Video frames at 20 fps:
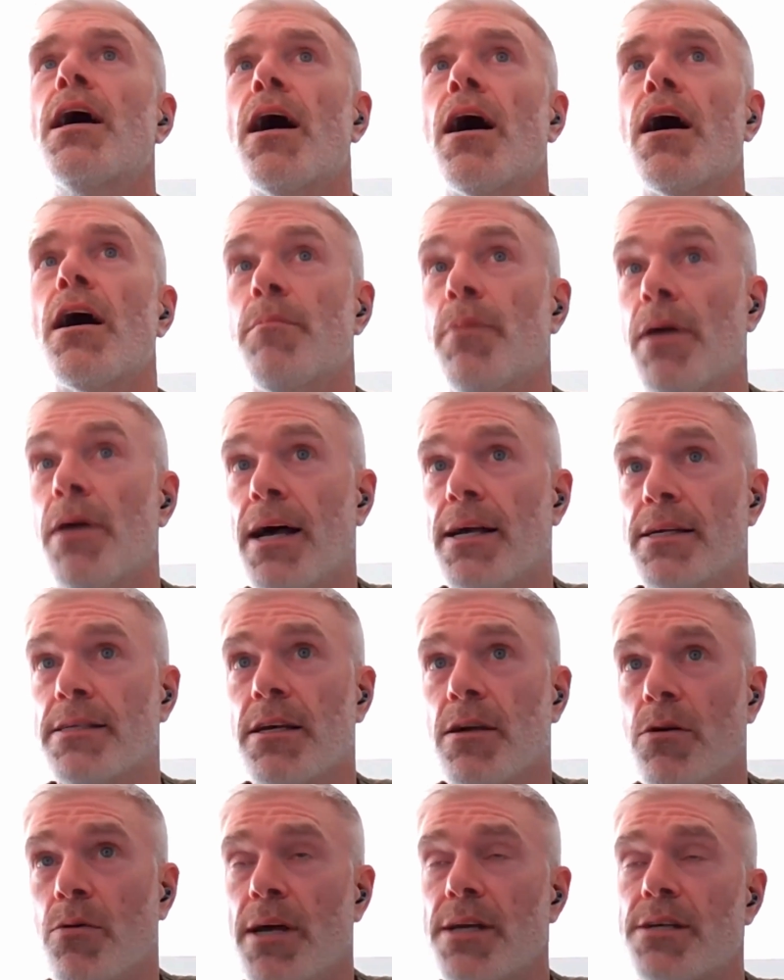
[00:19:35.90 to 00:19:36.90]
I'd be
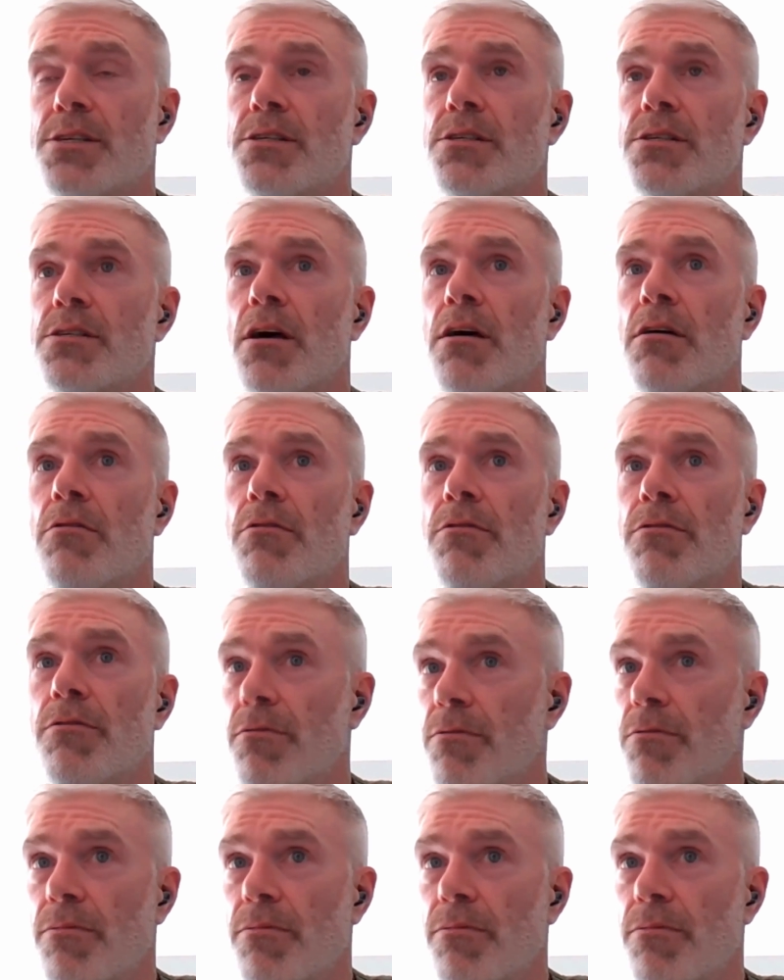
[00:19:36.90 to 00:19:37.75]
asking questions of